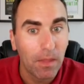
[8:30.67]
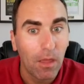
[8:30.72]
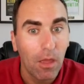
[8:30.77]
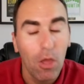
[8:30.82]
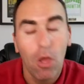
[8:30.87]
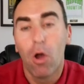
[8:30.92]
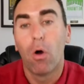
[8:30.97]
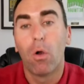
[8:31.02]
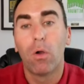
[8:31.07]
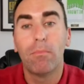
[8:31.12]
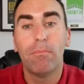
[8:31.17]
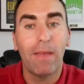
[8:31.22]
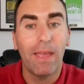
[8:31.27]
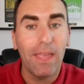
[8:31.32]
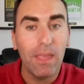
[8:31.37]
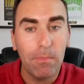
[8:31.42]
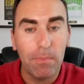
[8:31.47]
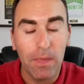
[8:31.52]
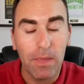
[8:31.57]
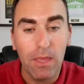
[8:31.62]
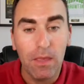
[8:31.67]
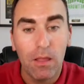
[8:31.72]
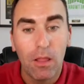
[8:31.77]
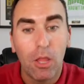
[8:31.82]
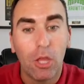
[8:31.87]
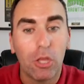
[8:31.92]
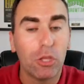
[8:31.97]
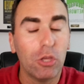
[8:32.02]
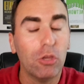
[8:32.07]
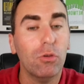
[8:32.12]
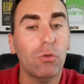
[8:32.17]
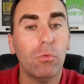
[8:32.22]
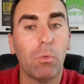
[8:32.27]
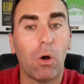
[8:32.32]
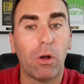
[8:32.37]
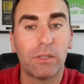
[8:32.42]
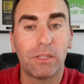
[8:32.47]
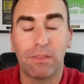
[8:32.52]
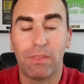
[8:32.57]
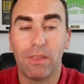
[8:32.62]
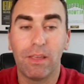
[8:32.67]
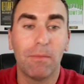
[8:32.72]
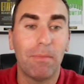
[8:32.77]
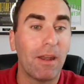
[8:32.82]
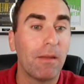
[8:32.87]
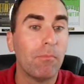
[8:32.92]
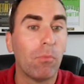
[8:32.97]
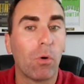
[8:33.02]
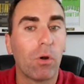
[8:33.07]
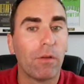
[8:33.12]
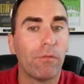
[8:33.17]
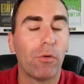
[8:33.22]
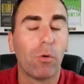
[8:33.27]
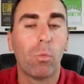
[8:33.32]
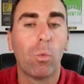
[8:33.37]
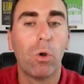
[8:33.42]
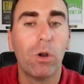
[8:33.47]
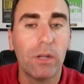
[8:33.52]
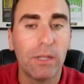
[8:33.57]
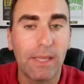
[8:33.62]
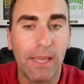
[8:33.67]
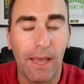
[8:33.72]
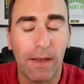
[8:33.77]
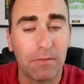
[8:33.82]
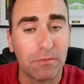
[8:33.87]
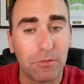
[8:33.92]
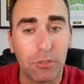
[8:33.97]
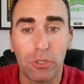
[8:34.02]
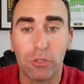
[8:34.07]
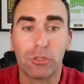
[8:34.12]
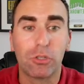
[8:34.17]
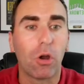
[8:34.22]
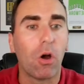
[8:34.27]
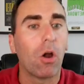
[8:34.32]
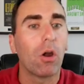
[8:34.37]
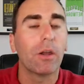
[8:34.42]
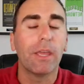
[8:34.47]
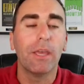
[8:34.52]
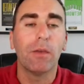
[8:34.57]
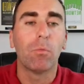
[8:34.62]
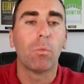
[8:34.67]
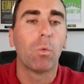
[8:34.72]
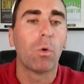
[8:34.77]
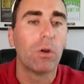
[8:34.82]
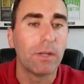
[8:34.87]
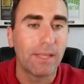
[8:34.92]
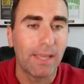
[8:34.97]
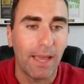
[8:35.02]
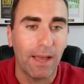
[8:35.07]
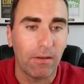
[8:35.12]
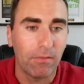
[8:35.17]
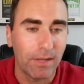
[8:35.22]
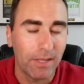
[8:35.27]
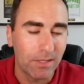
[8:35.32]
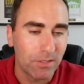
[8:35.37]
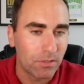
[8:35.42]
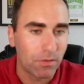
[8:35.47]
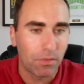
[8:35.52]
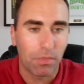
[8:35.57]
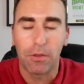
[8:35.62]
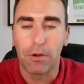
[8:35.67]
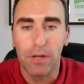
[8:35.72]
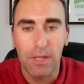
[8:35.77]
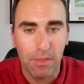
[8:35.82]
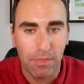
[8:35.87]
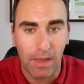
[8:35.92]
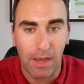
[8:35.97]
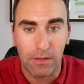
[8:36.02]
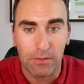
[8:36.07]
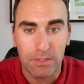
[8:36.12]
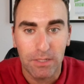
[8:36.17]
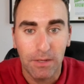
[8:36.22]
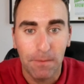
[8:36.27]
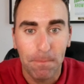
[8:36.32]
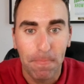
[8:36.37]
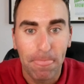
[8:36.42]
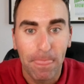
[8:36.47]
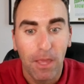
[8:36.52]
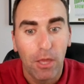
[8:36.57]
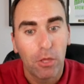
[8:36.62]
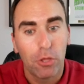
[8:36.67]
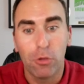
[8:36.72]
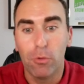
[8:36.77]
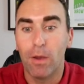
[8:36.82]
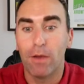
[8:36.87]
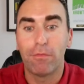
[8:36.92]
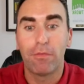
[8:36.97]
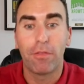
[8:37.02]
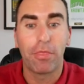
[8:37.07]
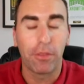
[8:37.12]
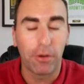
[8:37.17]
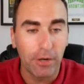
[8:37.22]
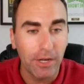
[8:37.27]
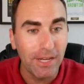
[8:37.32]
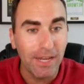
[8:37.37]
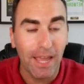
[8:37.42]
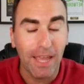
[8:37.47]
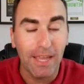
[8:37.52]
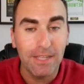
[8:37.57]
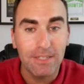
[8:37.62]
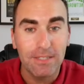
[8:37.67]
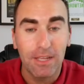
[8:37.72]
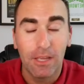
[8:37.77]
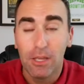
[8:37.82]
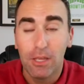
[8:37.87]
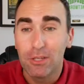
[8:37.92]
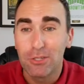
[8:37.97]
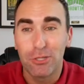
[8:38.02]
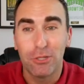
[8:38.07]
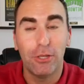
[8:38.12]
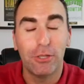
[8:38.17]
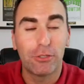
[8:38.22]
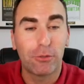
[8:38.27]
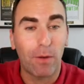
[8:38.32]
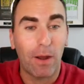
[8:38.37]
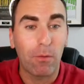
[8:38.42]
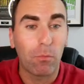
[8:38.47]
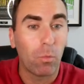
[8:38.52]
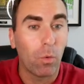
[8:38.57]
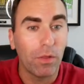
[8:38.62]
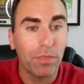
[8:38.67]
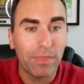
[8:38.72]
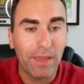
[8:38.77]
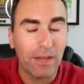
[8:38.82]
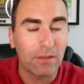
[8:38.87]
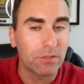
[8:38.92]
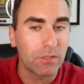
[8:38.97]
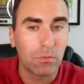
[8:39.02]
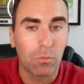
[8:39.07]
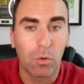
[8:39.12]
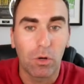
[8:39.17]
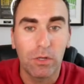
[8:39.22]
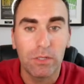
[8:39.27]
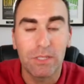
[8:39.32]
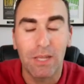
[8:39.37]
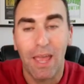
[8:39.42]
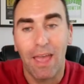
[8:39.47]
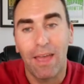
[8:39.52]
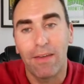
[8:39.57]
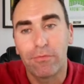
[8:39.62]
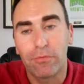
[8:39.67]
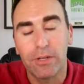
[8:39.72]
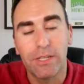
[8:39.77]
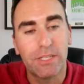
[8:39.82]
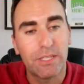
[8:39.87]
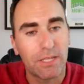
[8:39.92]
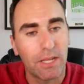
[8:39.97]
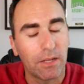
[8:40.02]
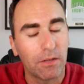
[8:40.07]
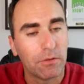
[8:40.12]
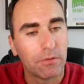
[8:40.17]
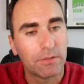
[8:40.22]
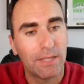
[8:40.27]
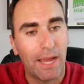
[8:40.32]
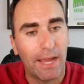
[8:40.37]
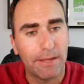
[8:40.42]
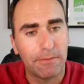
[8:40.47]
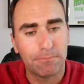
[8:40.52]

Or maybe you want to think about it more of a word count. Your target word count is 30,000. You have 30 days, so you need to write 1,000 words every single day.